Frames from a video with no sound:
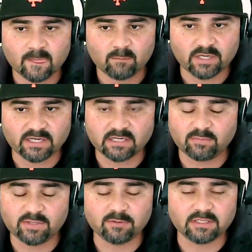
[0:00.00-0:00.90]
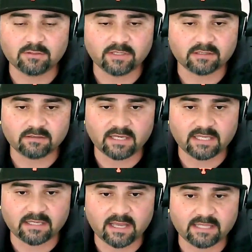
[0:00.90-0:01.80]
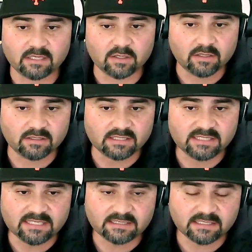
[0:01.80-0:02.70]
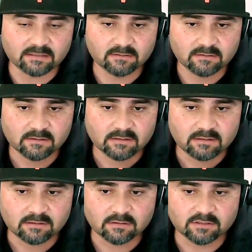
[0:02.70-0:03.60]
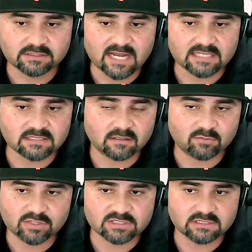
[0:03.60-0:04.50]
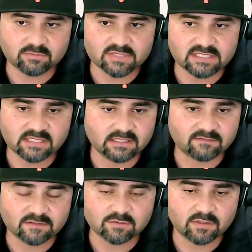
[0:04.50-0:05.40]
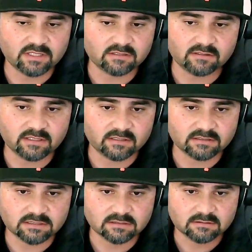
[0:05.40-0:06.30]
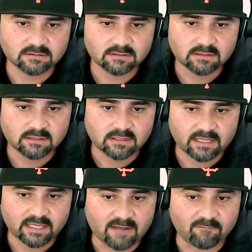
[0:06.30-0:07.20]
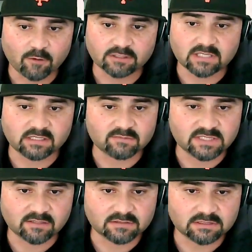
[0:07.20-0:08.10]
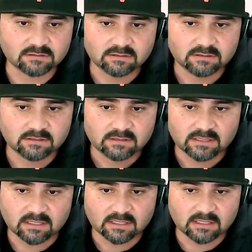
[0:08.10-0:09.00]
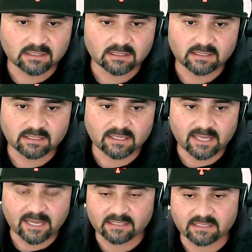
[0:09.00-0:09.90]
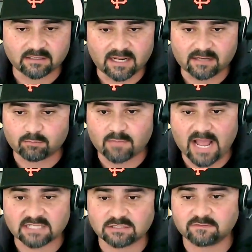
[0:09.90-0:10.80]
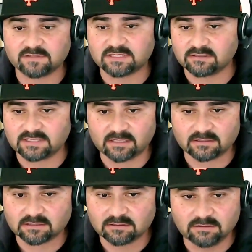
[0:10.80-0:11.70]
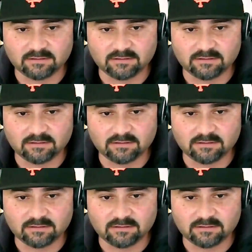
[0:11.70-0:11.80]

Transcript: But it could be really quick. And the neat thing, there's guys that are in prison that have been sitting there for 20, 30 years, and they have worked on themselves, uh, and they're like master facilitators.